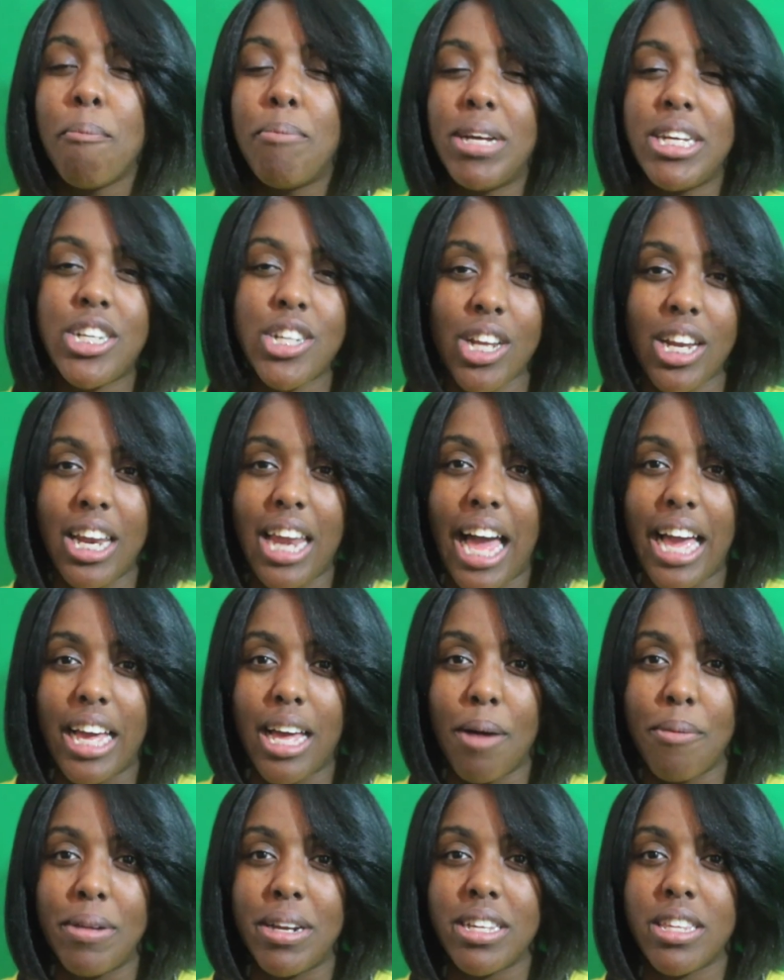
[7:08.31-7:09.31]
Be sure to like,
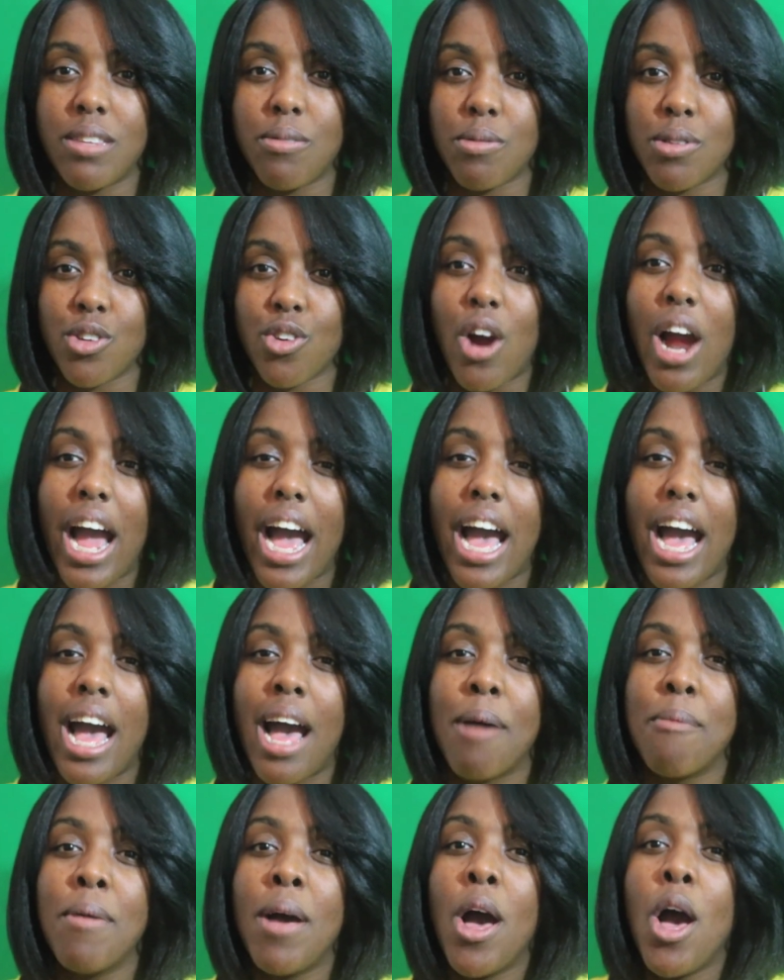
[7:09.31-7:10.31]
comment, and
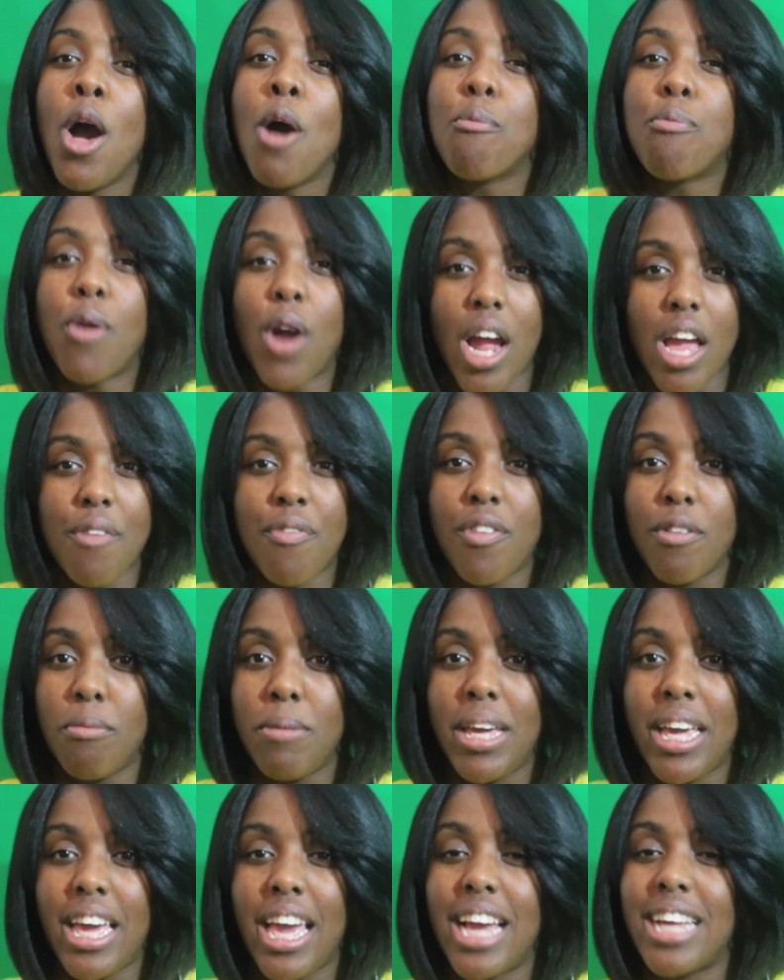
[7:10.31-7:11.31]
subscribe. Pray for
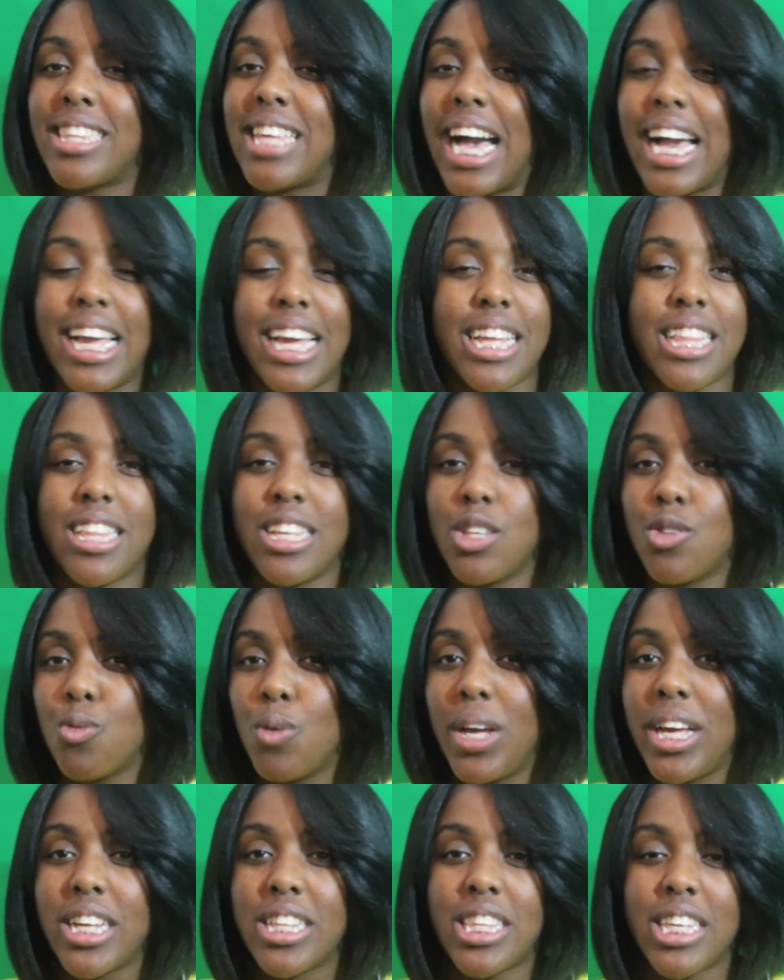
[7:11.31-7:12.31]
me as I get this
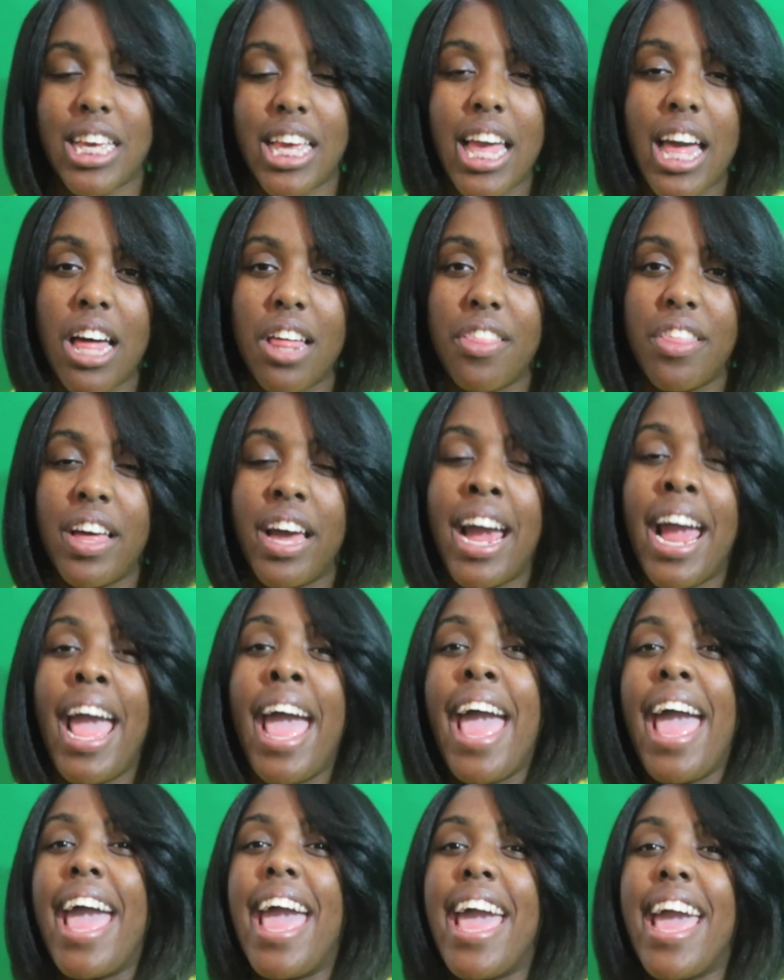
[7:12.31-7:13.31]
wig together.
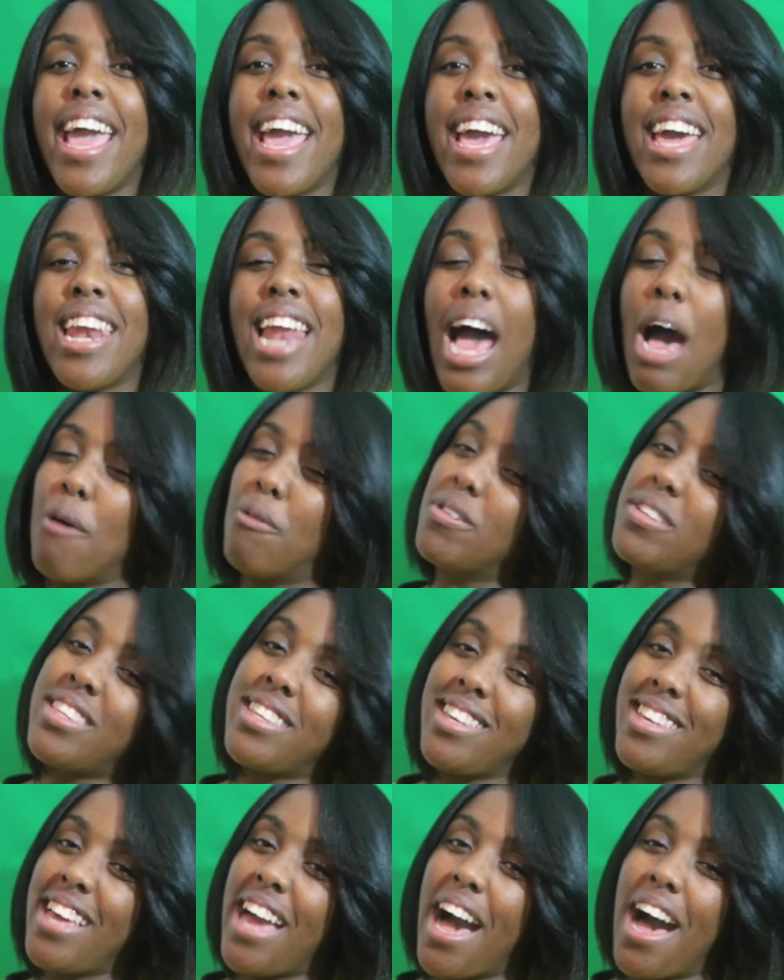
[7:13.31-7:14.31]
And I will
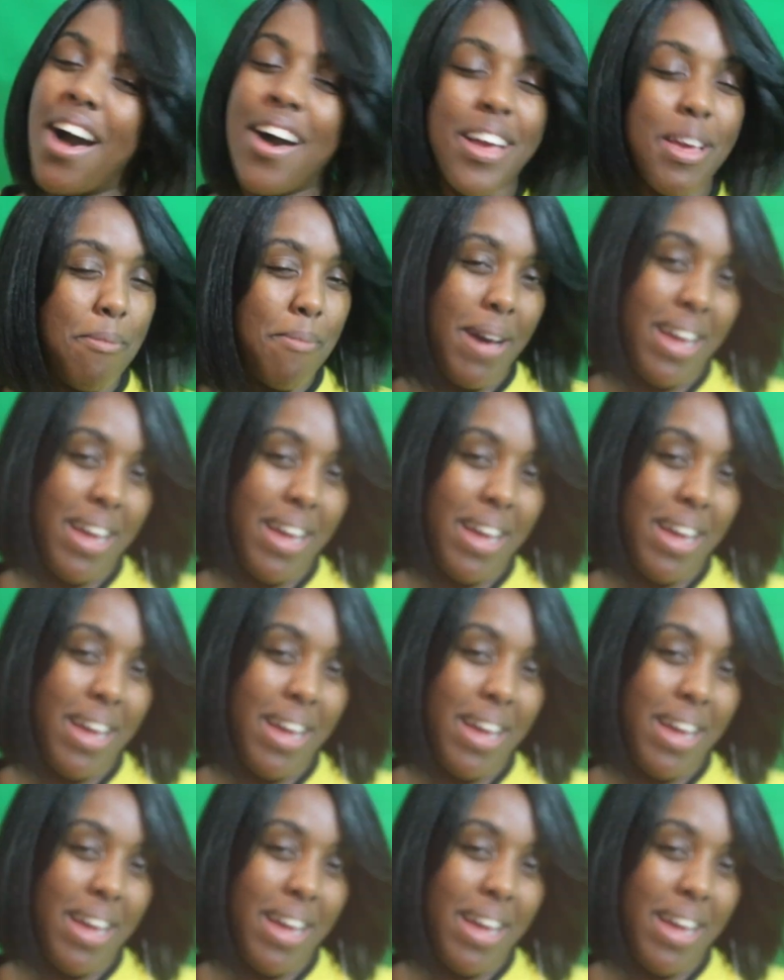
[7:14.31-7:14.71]
see y'all in